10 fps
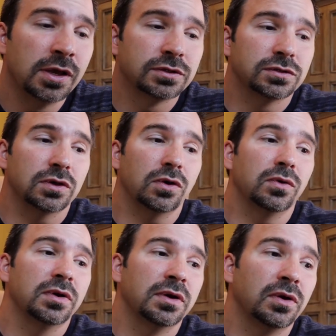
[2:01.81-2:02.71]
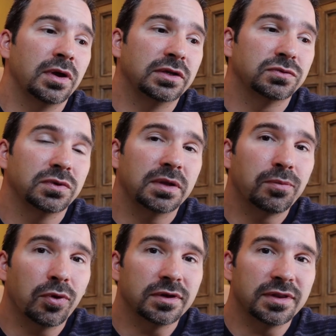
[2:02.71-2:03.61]
So it's really
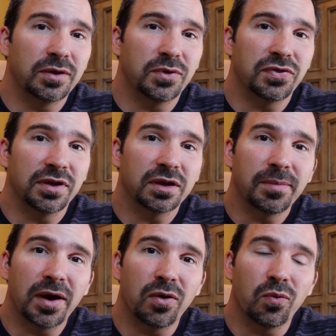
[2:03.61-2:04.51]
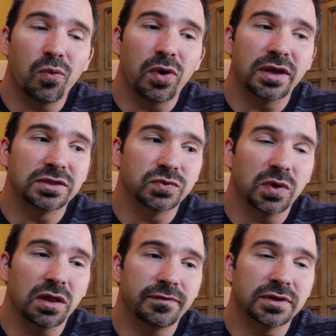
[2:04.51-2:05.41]
important that we think about what is
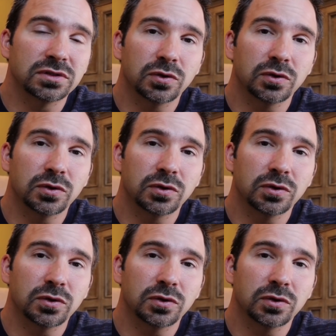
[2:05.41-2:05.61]
relevant.